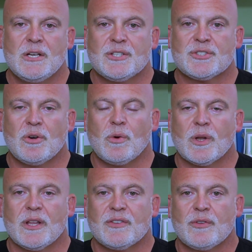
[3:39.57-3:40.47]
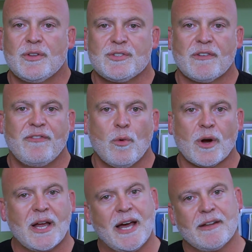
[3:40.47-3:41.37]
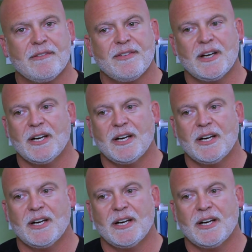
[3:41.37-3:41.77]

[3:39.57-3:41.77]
So those are the 4 kind of